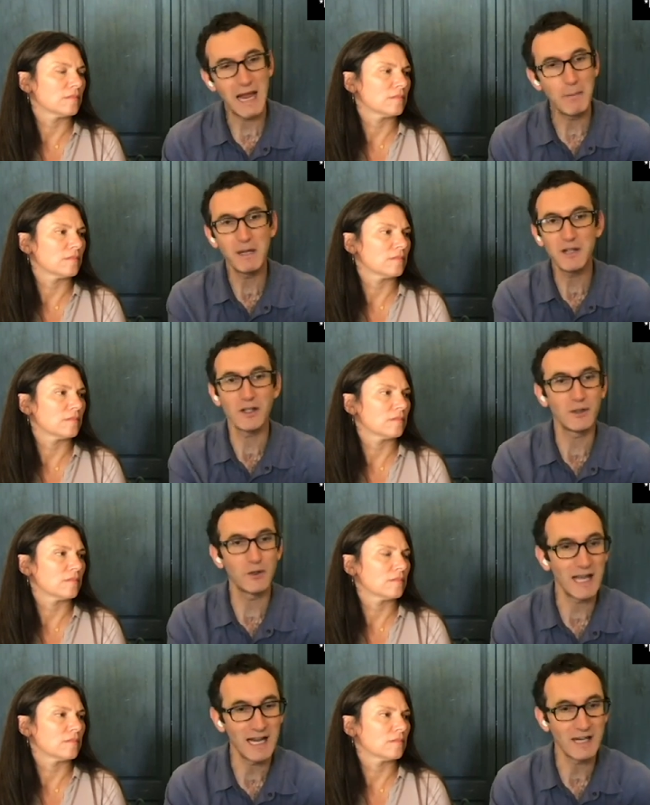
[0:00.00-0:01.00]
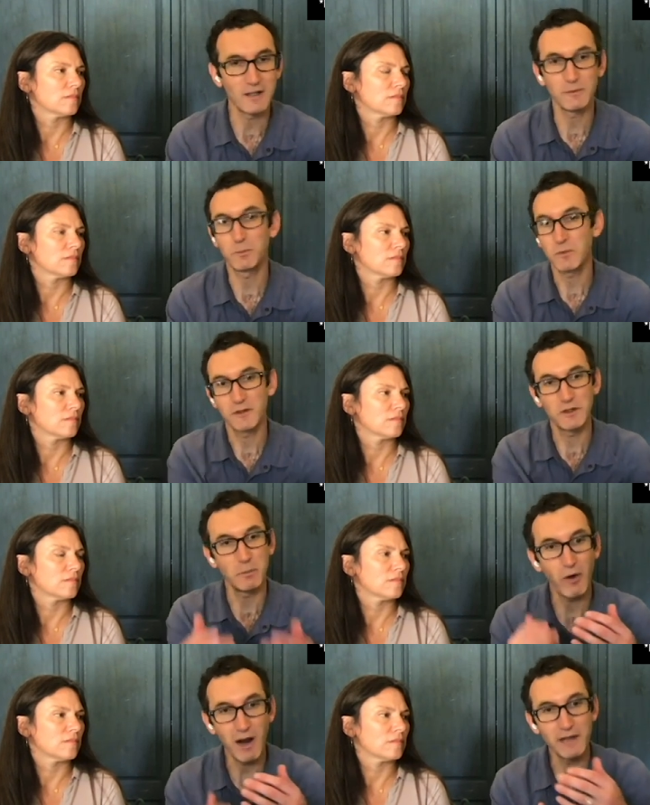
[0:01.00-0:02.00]
Speaker 1: ambitious and
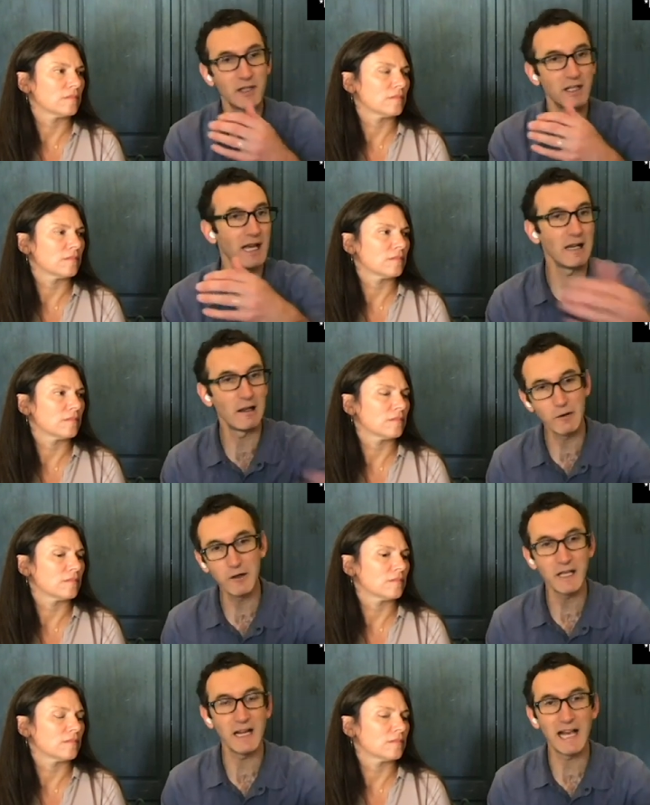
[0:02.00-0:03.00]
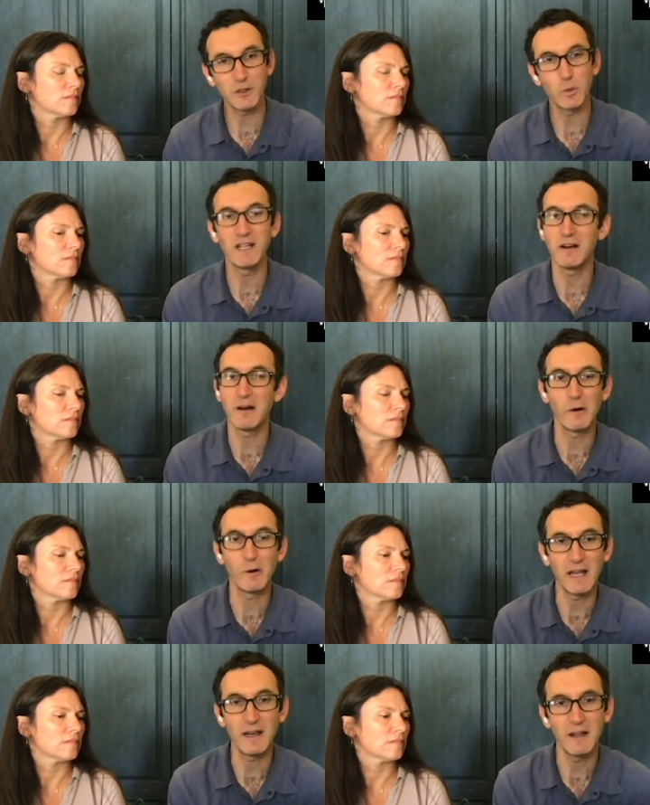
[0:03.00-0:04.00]
surprising and learning as we go.
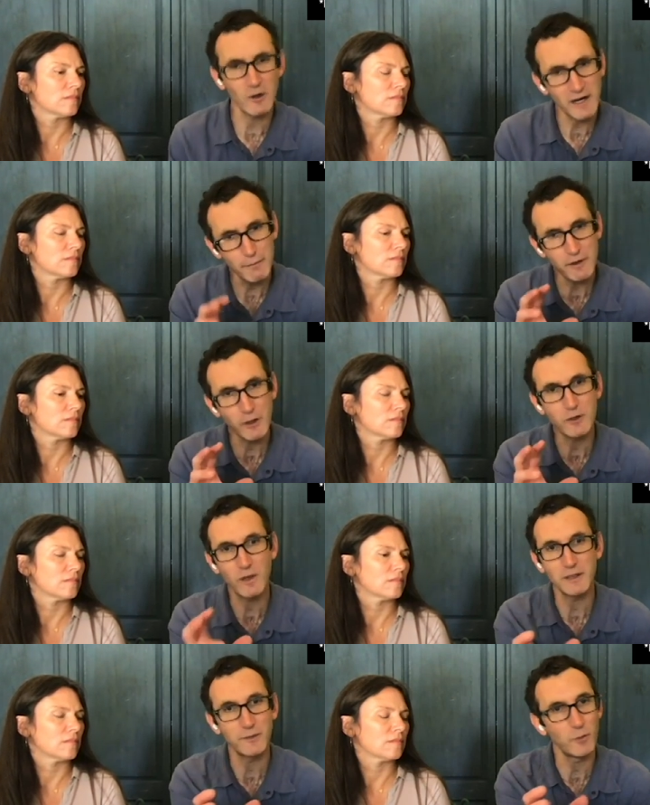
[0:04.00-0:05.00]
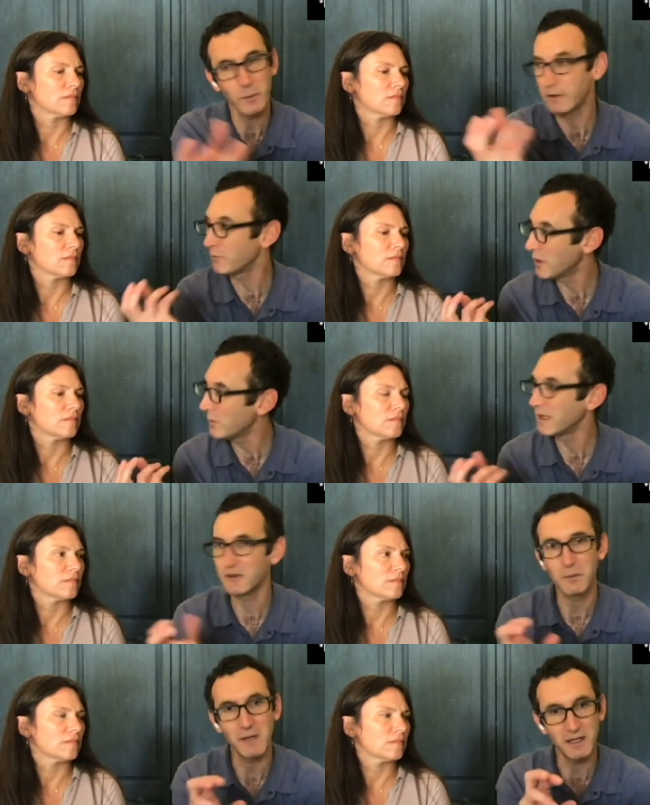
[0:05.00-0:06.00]
And they're at a very transformative moment, as
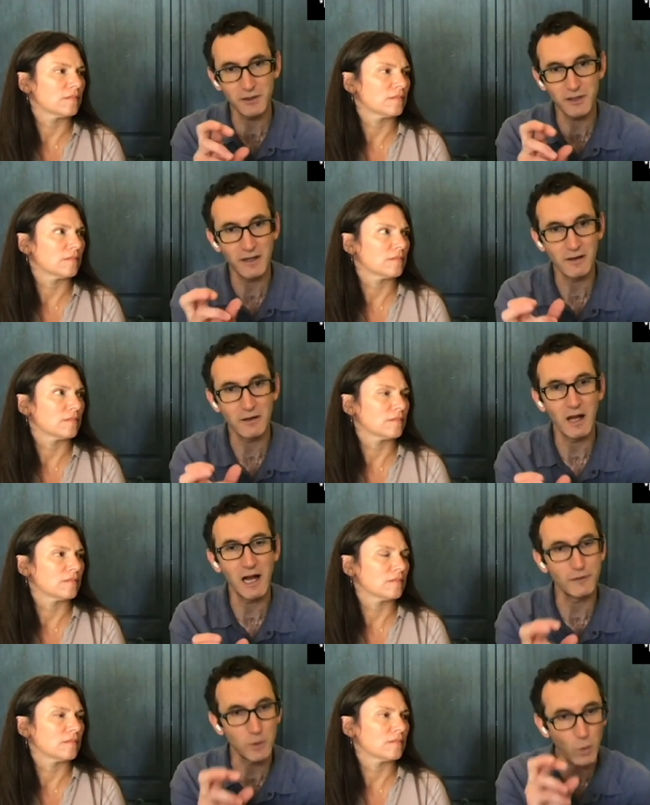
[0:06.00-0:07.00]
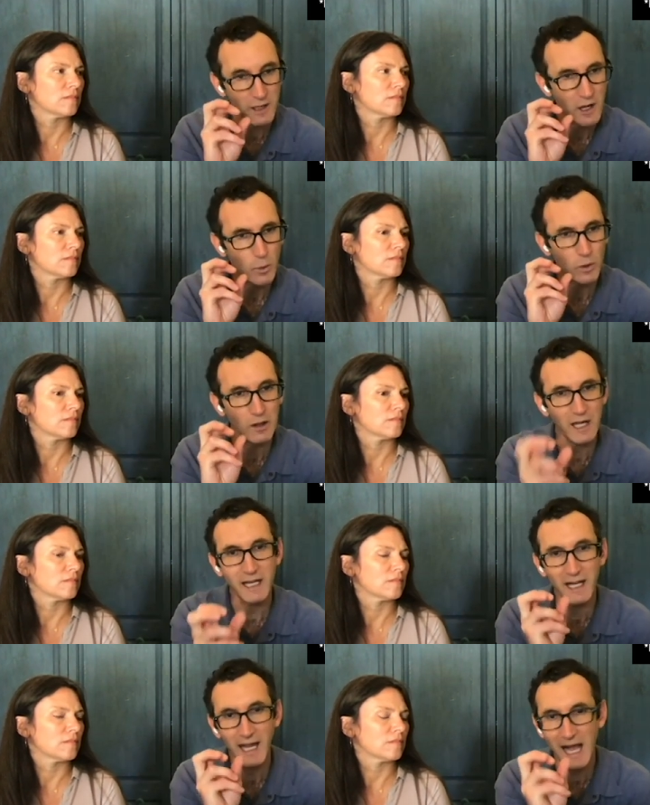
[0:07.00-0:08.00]
Amanda said, in their lives. And we, we're lucky
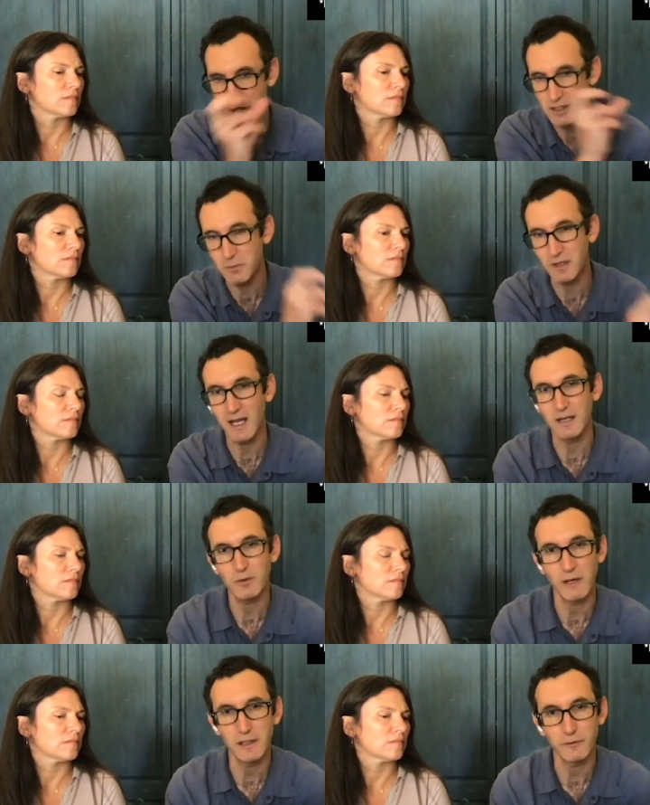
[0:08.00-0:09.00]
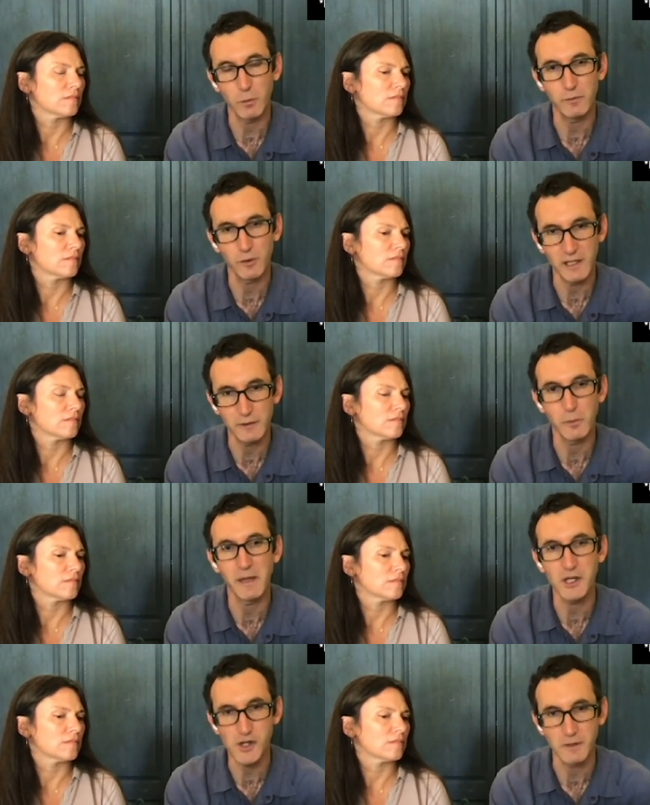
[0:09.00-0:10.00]
to catch them in that transform,
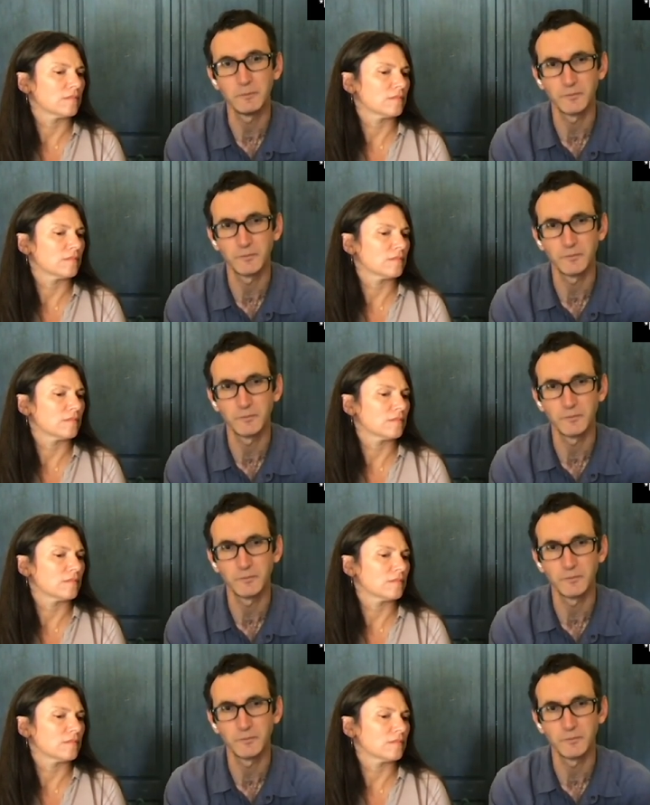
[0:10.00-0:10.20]
transformation.